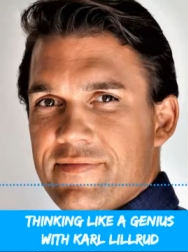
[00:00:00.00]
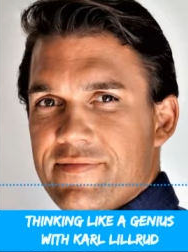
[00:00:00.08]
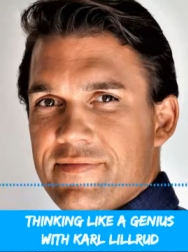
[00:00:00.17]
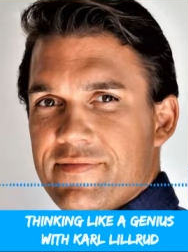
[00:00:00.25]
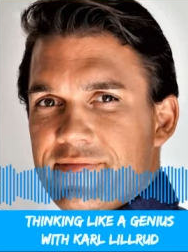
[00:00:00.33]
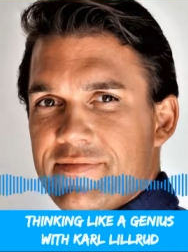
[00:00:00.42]

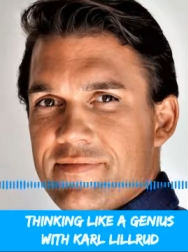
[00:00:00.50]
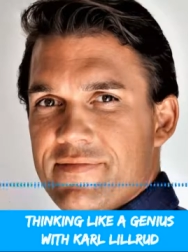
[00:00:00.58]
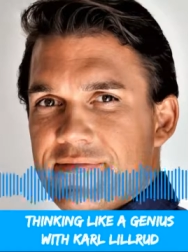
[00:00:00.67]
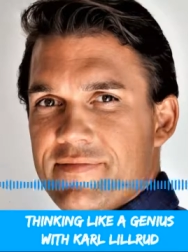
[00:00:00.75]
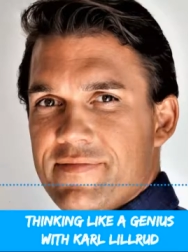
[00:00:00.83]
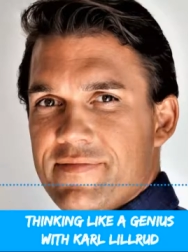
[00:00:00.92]
But a
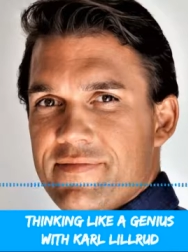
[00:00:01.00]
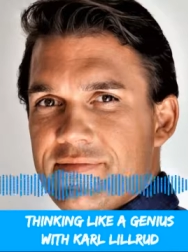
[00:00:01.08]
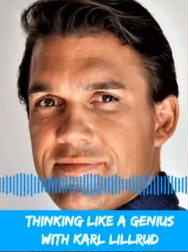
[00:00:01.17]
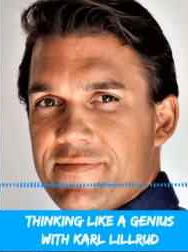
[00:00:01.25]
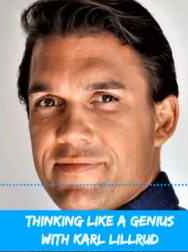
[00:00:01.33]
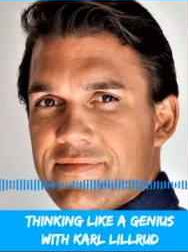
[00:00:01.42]
thought
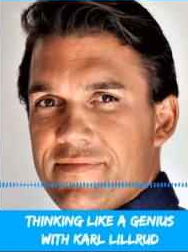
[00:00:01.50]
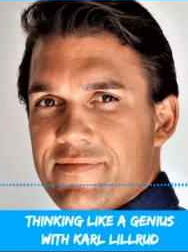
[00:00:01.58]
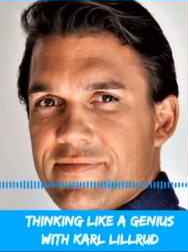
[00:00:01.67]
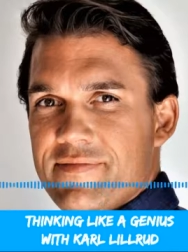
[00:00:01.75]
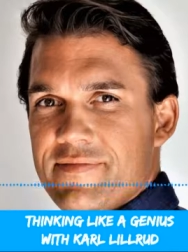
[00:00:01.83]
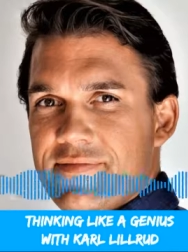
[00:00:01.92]
needs to be
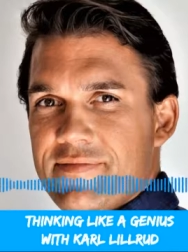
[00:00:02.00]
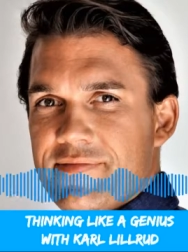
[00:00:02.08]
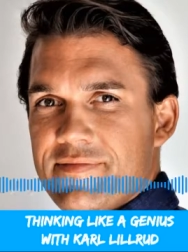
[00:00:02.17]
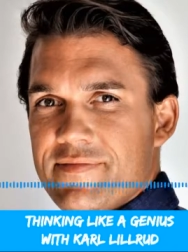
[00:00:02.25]
kept alive.